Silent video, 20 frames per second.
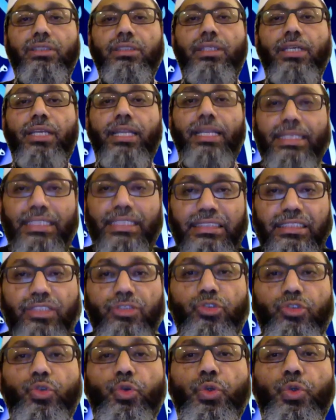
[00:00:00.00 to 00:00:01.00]
There are additional
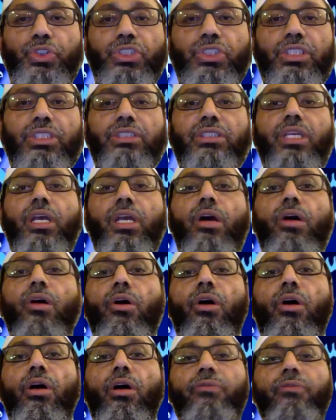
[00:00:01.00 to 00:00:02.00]
sources
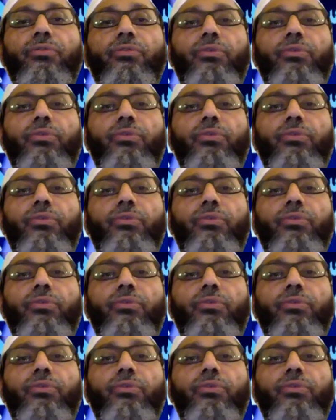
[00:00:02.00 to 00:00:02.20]
of